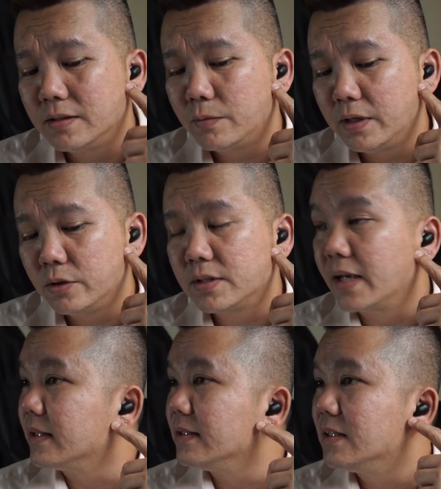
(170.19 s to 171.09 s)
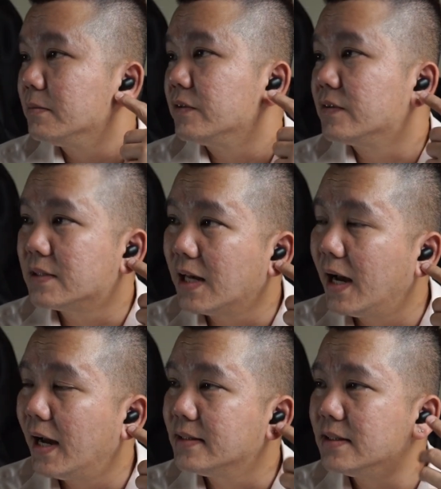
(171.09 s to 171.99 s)
looks like in terms of
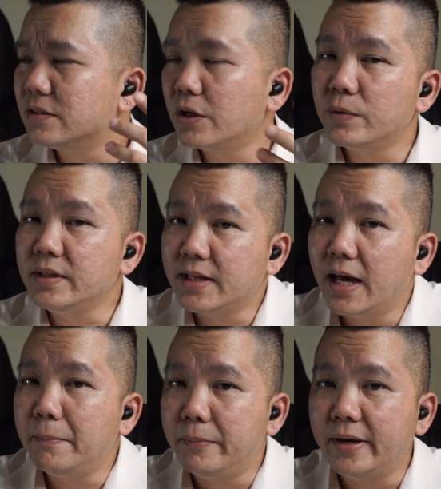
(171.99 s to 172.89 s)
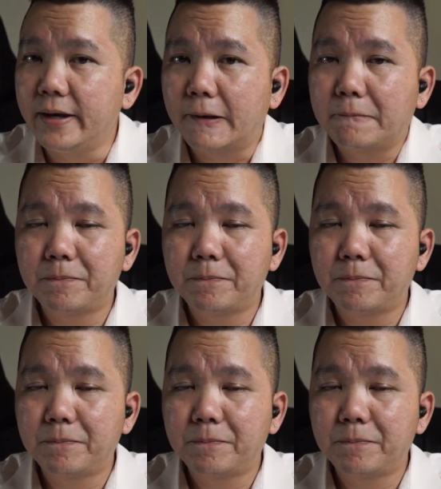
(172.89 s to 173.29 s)
size, it's not really that big.